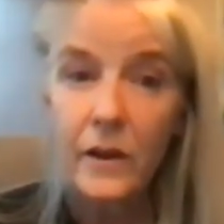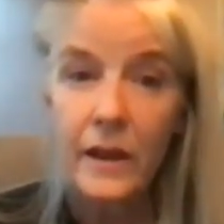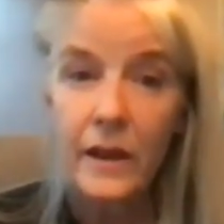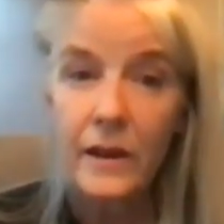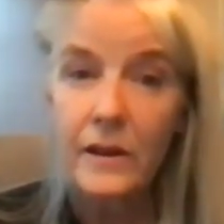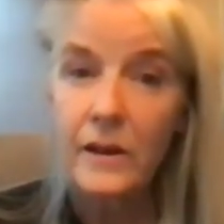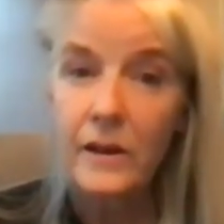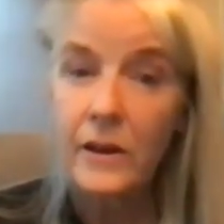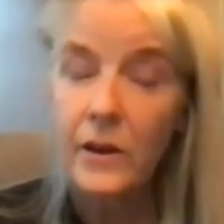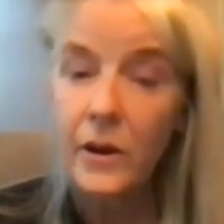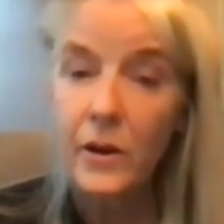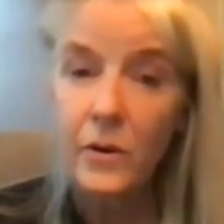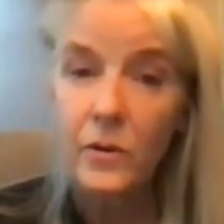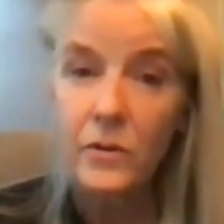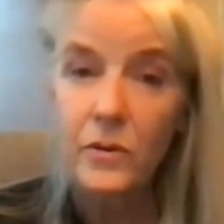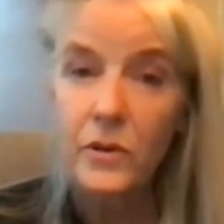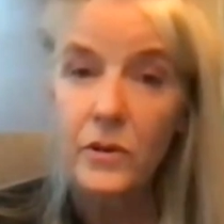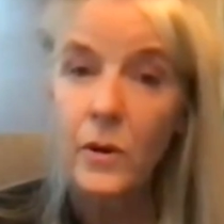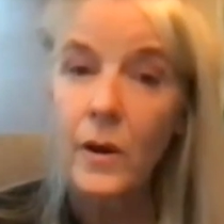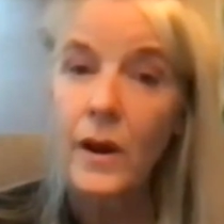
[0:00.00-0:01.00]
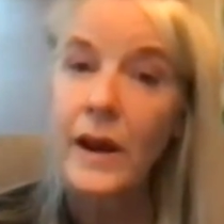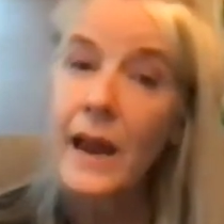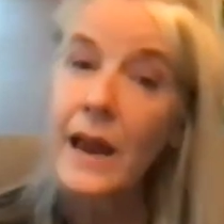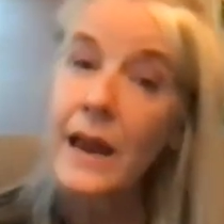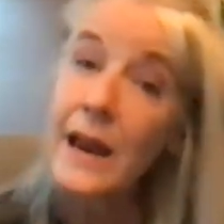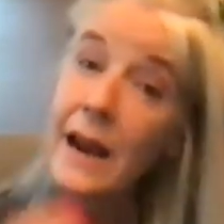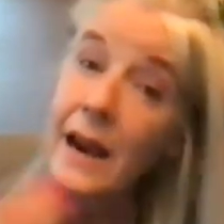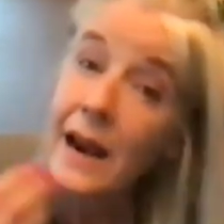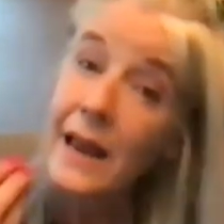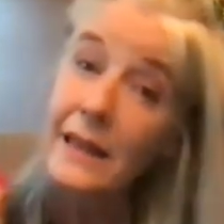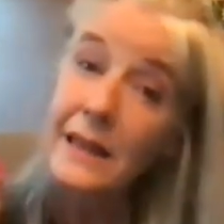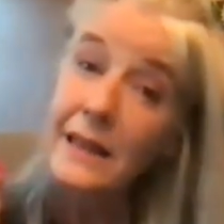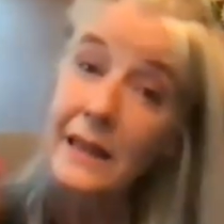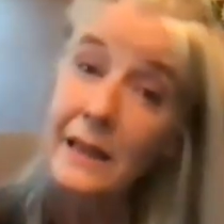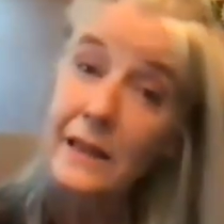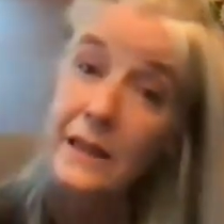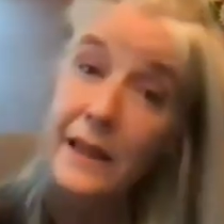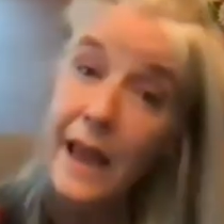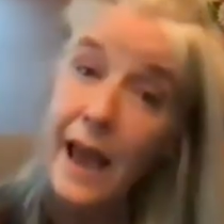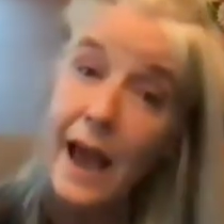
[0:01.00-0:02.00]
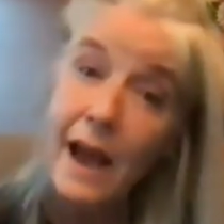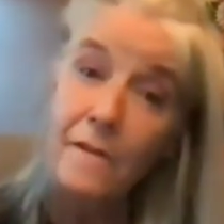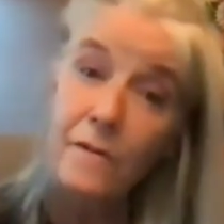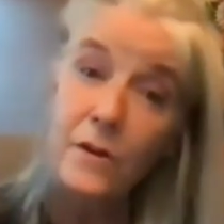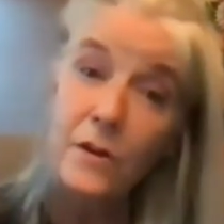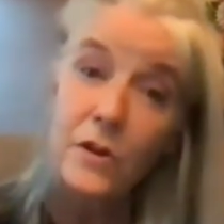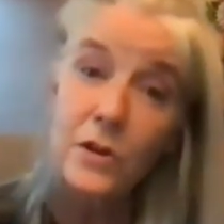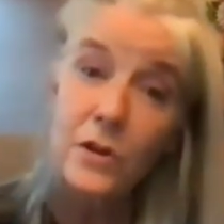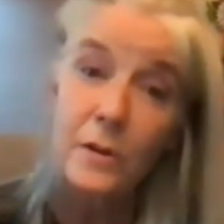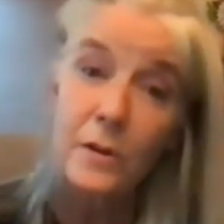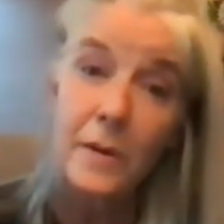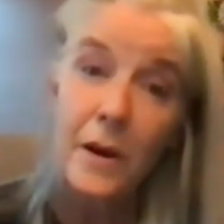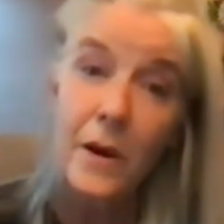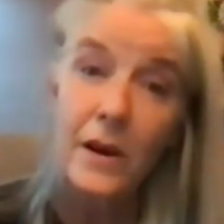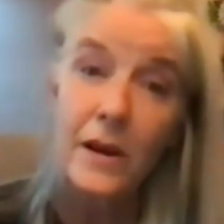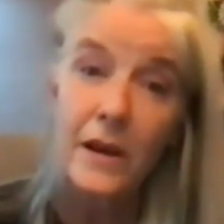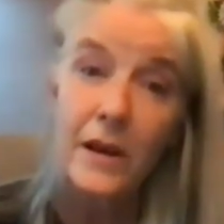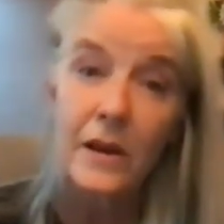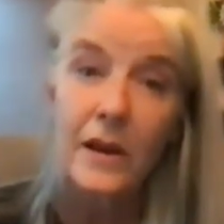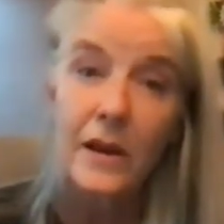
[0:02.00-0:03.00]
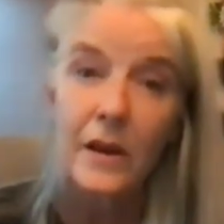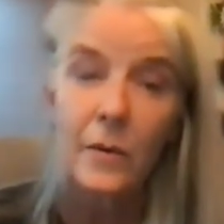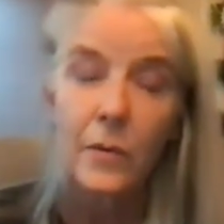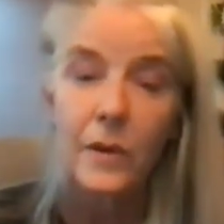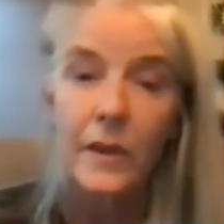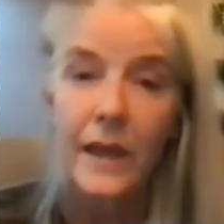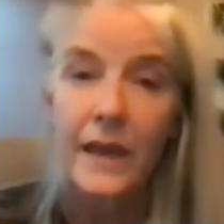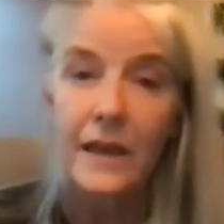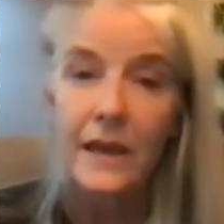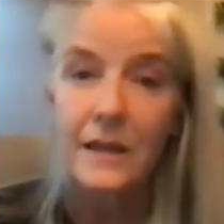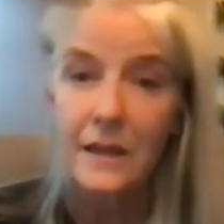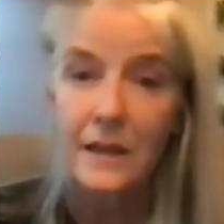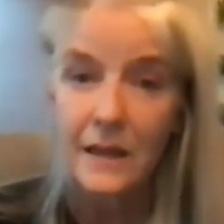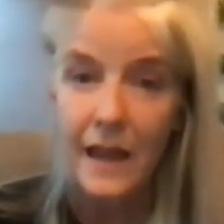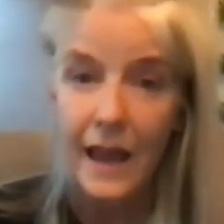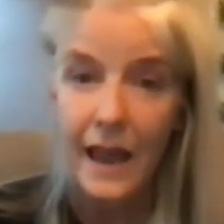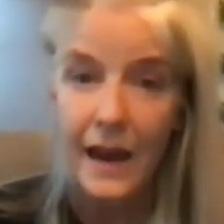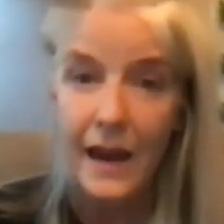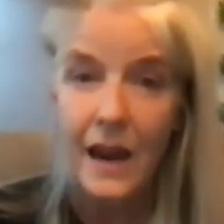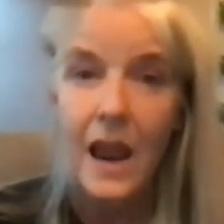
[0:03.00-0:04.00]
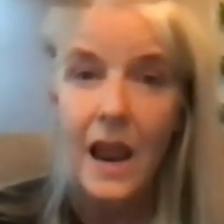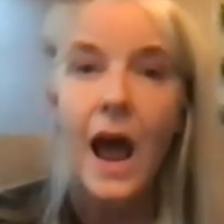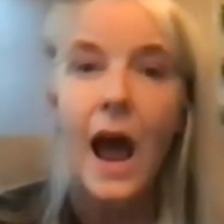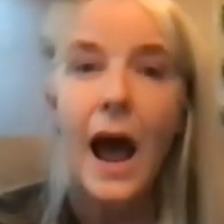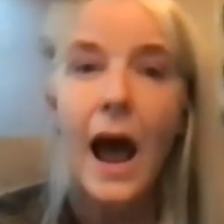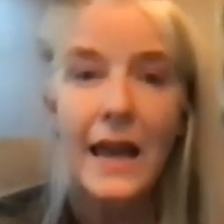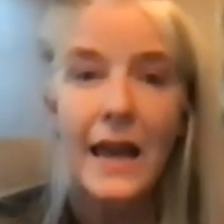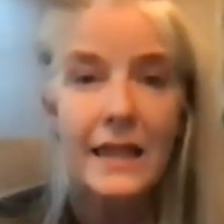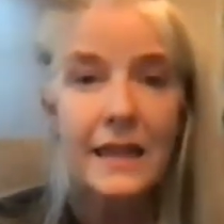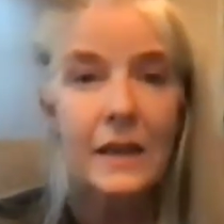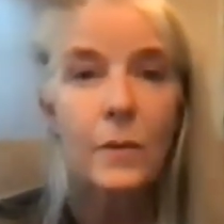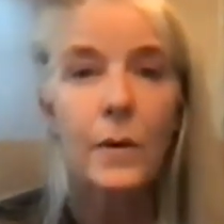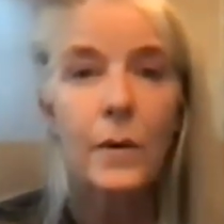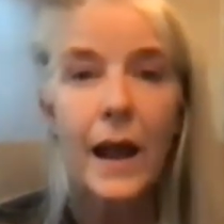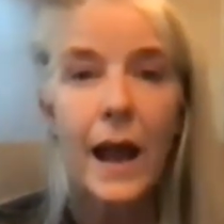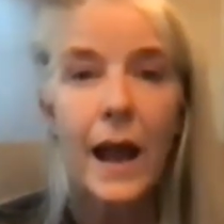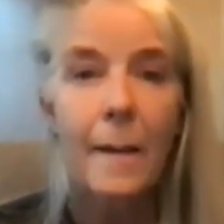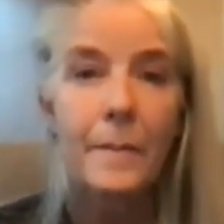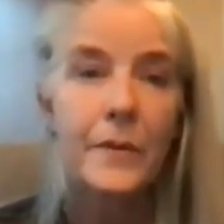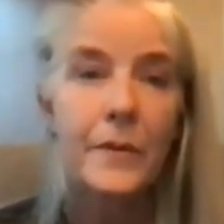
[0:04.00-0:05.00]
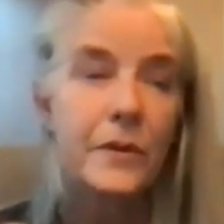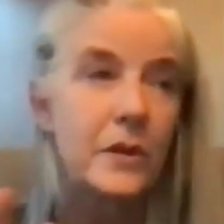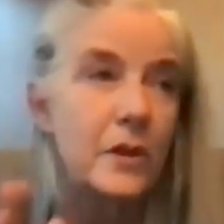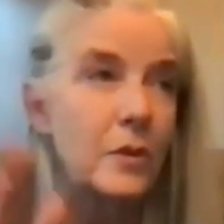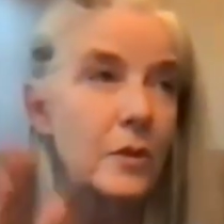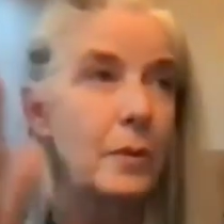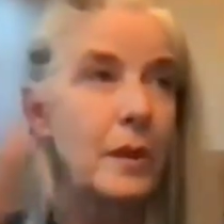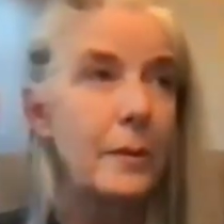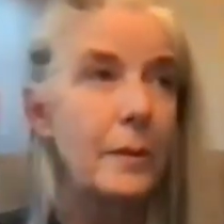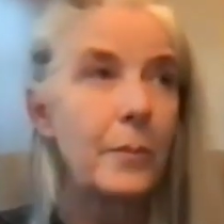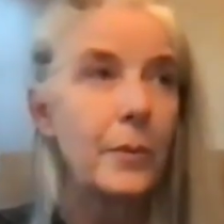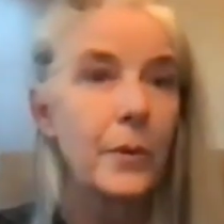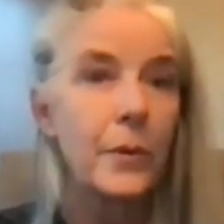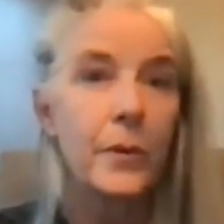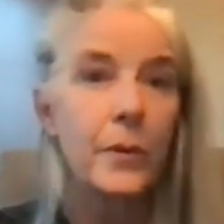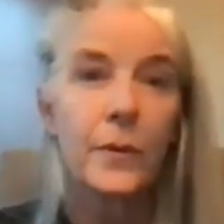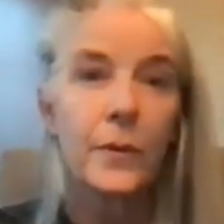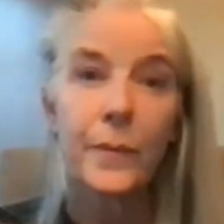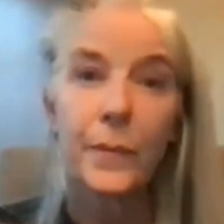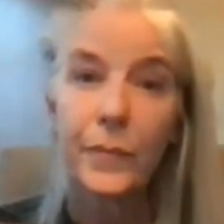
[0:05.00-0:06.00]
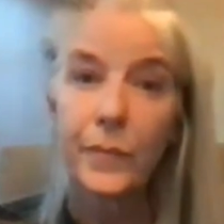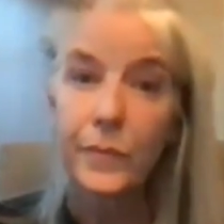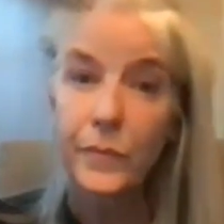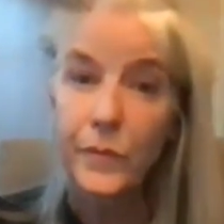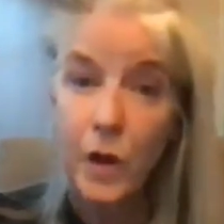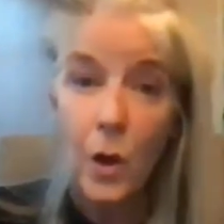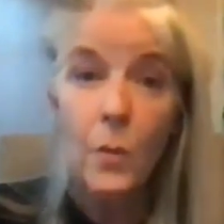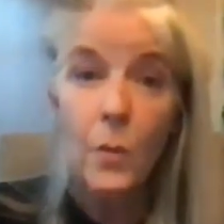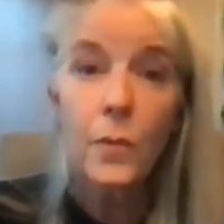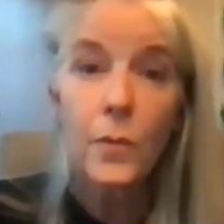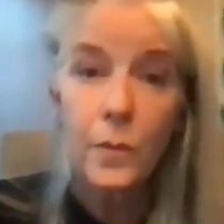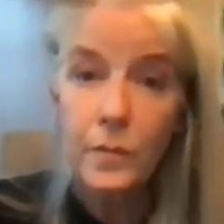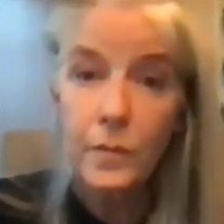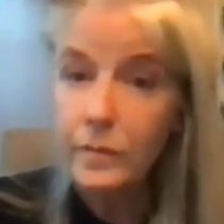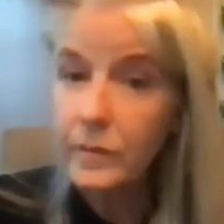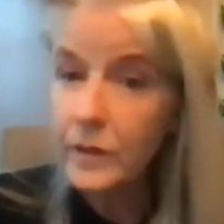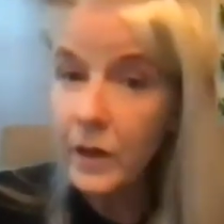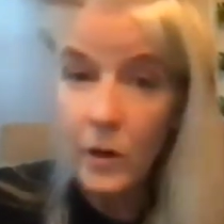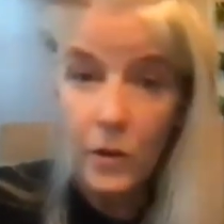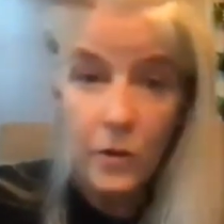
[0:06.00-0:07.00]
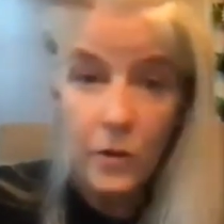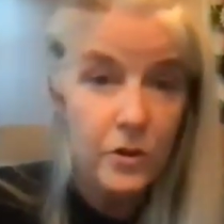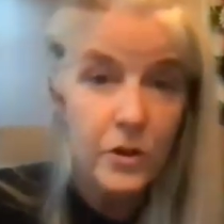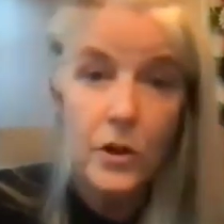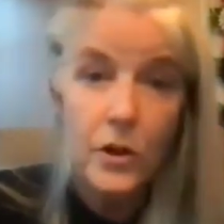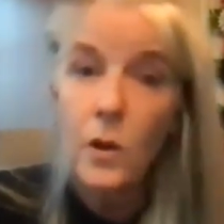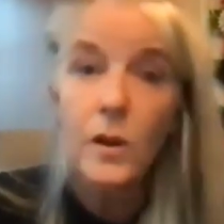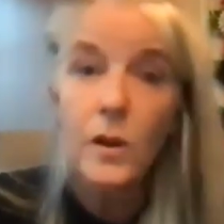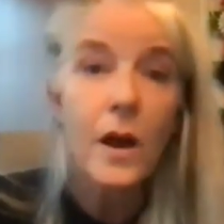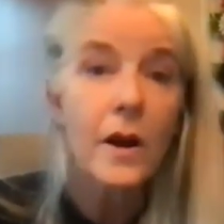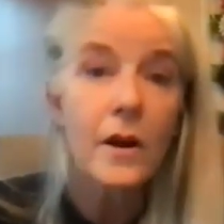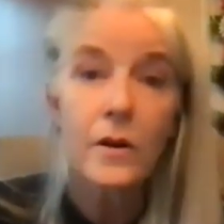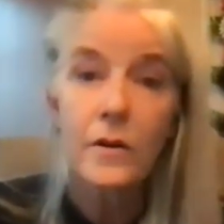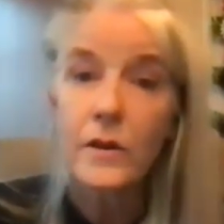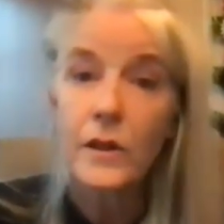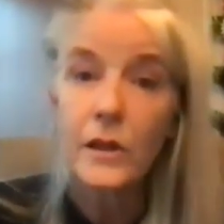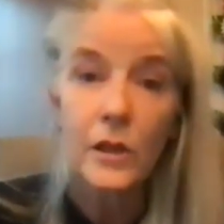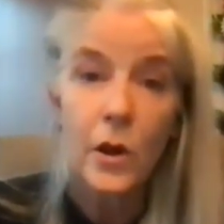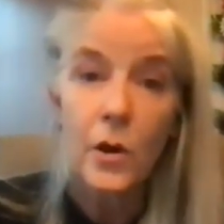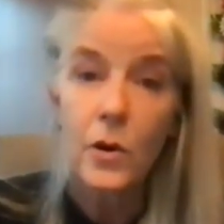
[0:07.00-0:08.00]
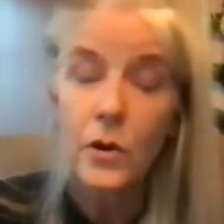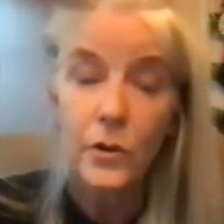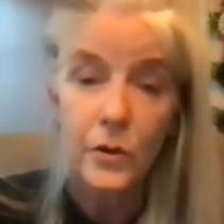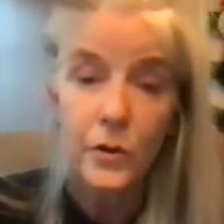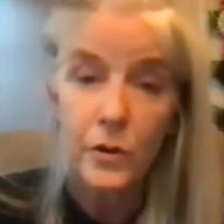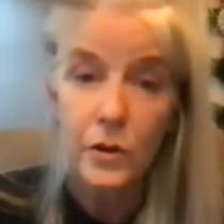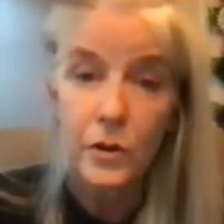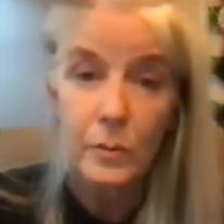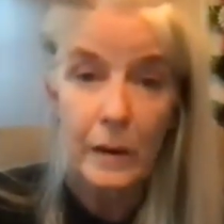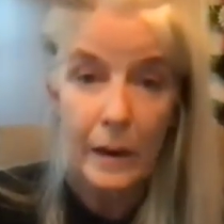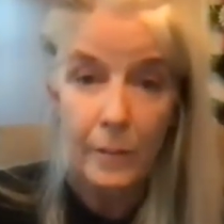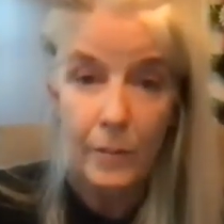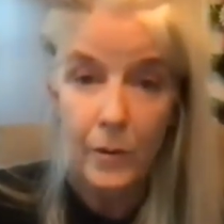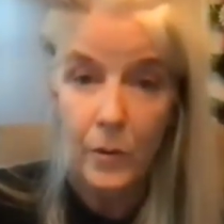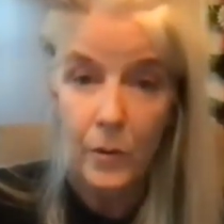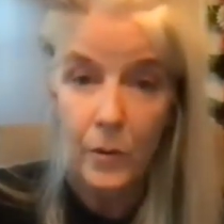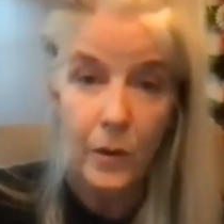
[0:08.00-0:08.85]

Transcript: And, you know, so, and I think the average American can relate to that. I think what happens is people don't, you know, there's no longer the local newspaper.